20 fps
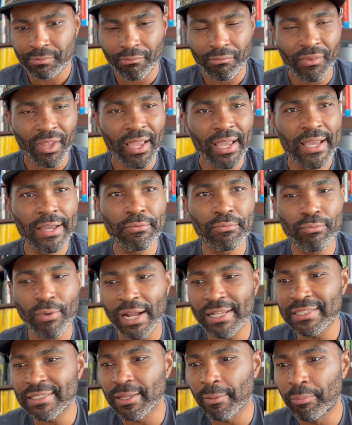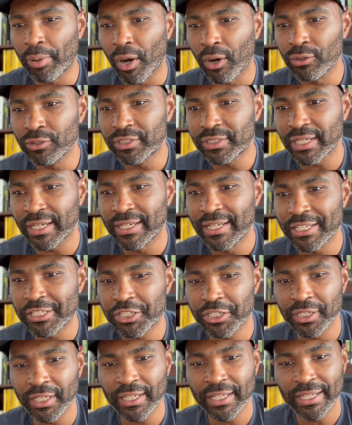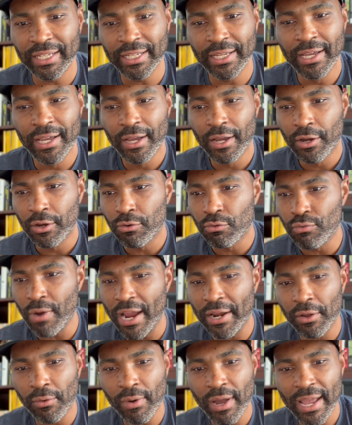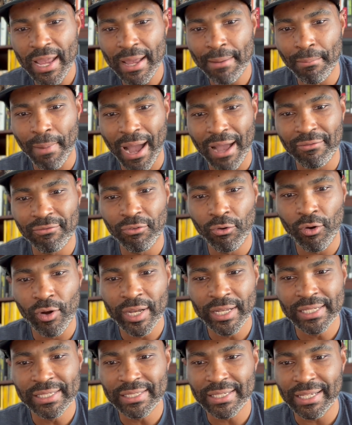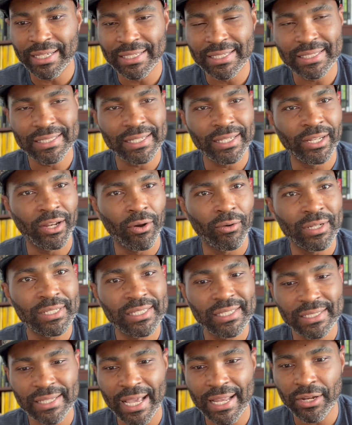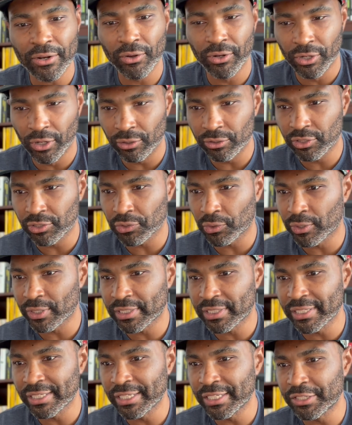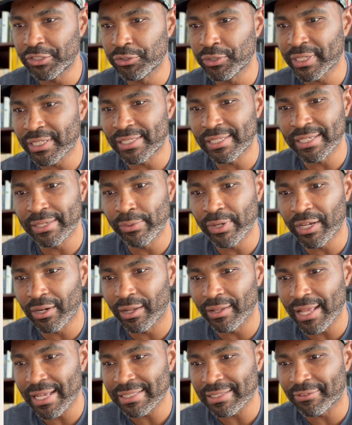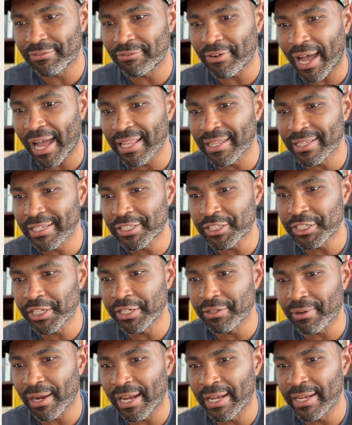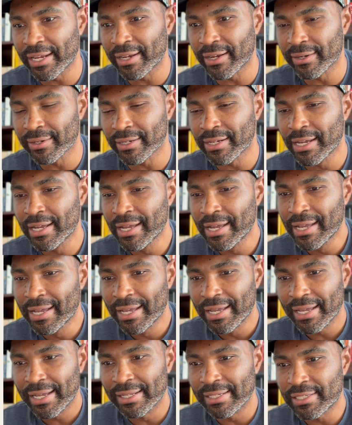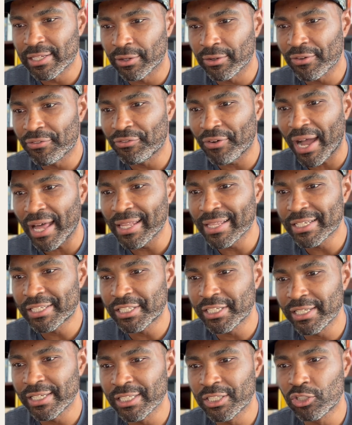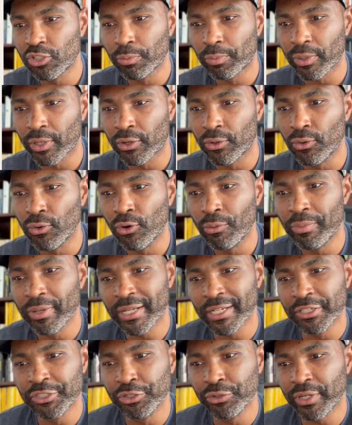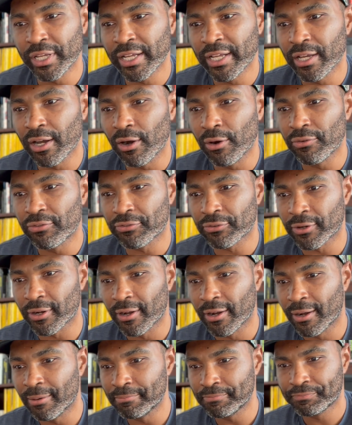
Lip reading: It writes the post initially right away in my voice. It's standing on those sources. You can see we call that the filing sheet right here. And so the filing sheet is super cool because you can go from